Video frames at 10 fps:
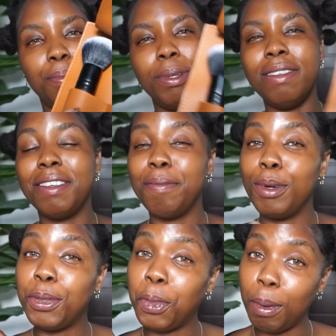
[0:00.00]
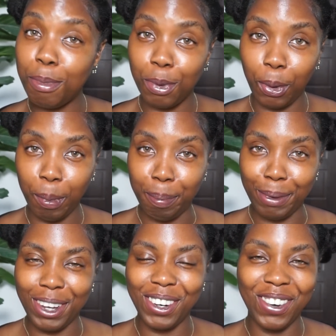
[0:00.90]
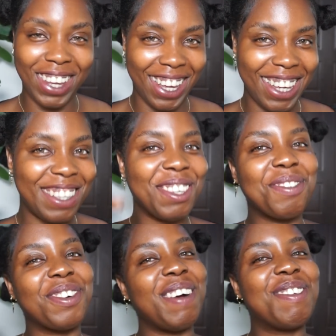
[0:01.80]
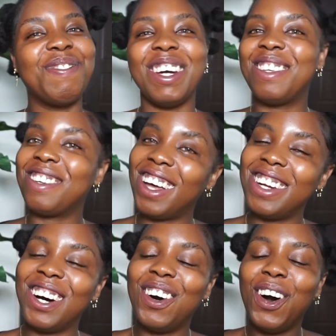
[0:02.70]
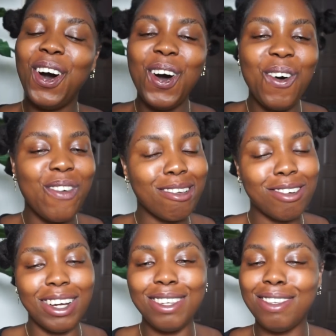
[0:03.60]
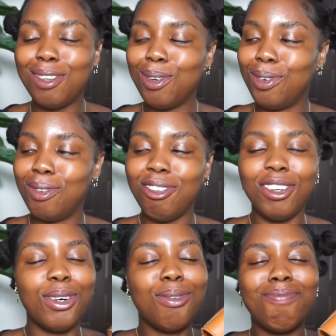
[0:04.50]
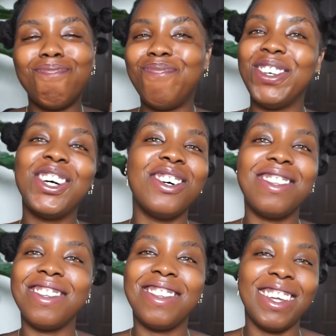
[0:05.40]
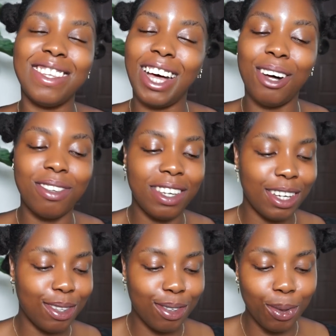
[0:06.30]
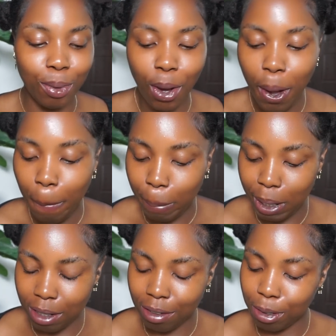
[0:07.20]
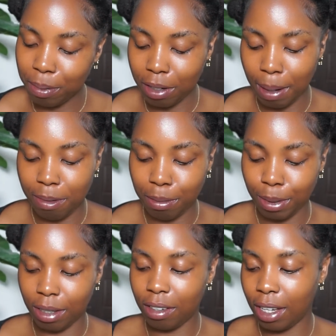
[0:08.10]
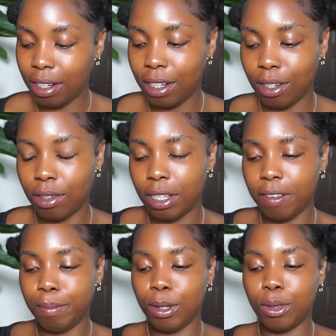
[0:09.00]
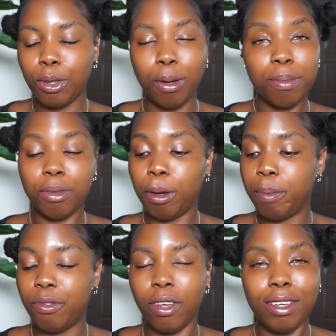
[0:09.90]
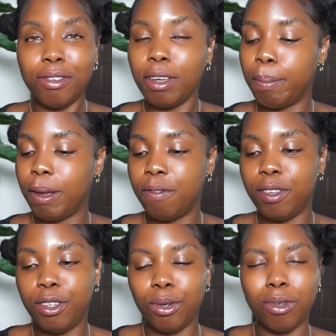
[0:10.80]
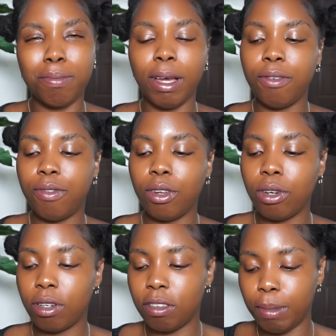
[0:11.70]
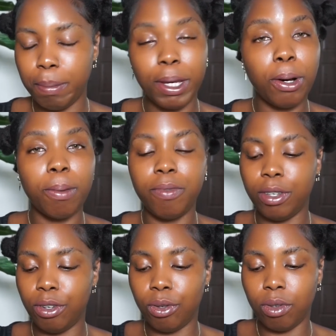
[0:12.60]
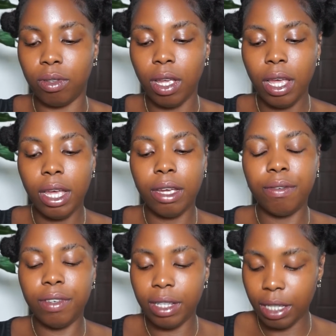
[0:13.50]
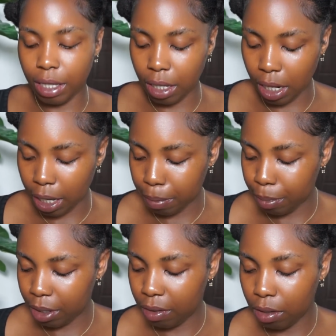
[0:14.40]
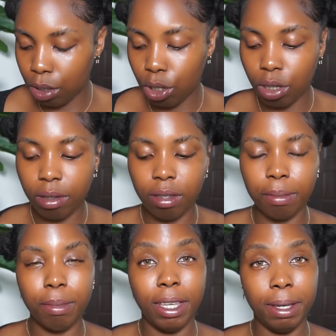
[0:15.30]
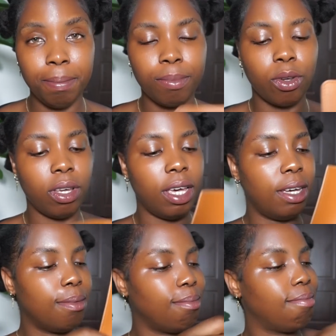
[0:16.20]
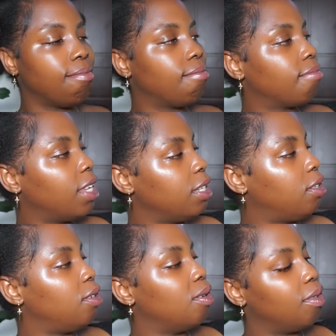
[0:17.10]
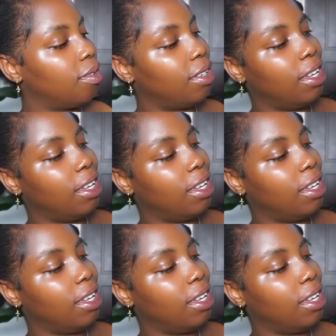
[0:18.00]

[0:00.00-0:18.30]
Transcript: Please give me a thumbs up. Okay, subscribe to my channel. We're trying to, you know, be consistent out here, so please subscribe to my channel, give me a thumbs up if you enjoy my videos, my vlogs, my makeup videos. It really like means a lot to me. Okay, thank you.